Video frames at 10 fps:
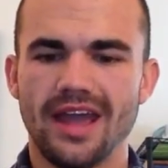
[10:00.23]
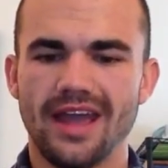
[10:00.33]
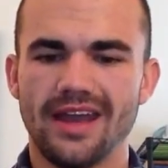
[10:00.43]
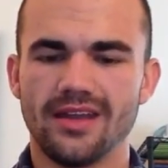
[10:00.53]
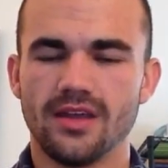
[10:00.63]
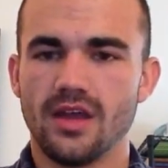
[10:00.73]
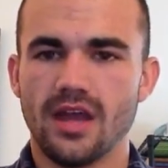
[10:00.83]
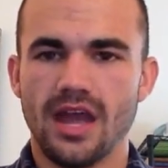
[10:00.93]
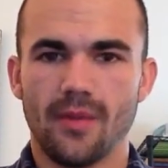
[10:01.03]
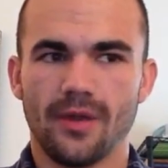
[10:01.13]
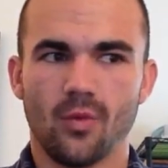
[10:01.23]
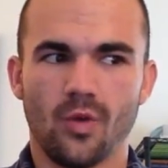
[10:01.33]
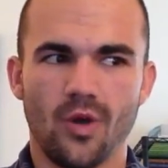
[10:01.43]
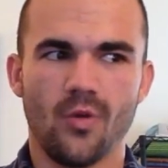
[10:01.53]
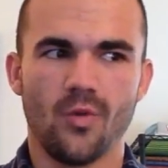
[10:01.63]
and, and I'm like,
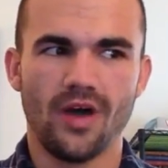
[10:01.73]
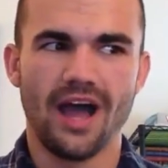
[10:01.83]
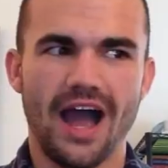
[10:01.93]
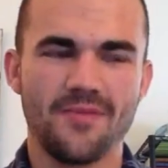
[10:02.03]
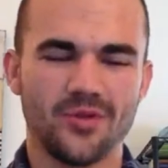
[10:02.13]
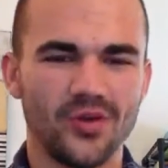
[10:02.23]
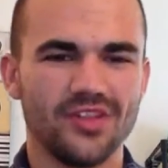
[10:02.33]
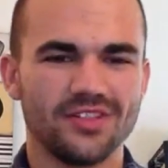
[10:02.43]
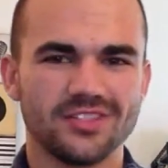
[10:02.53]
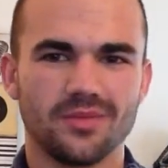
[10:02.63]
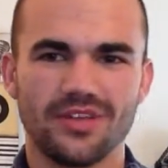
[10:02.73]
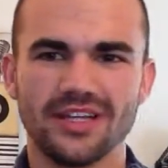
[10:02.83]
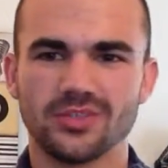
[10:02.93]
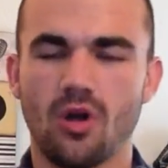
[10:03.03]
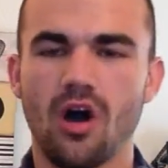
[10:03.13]
whoa, I'm doing some
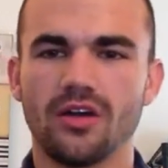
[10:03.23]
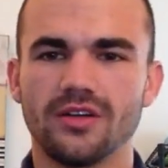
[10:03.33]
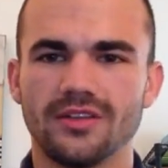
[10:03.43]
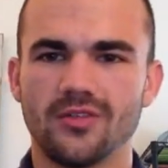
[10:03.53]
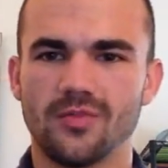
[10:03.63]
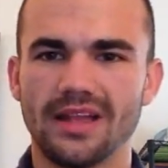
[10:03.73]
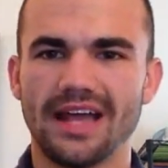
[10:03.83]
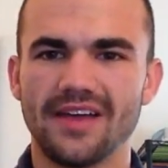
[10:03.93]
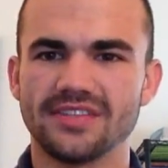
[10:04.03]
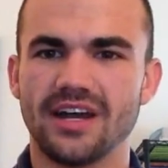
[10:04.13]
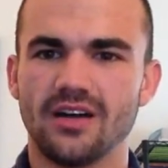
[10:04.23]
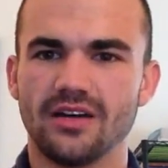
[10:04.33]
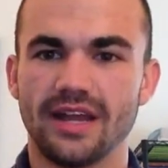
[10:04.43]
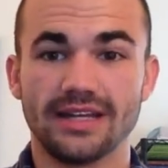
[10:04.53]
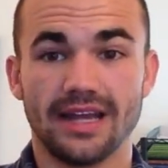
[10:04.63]
things wrong with my
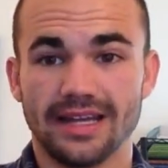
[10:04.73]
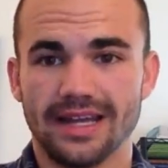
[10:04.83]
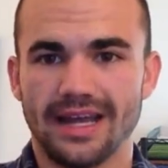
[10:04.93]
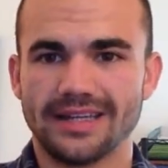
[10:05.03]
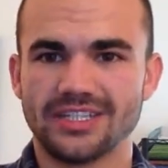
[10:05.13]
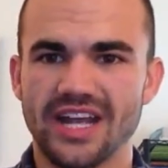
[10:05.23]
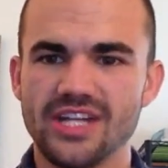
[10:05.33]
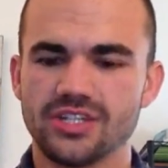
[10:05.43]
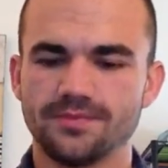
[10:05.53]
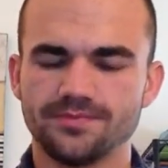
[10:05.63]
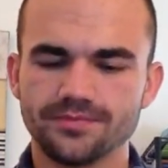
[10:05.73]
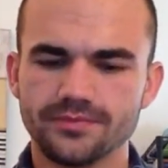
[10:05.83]
lifestyle, and I, I, I can change it.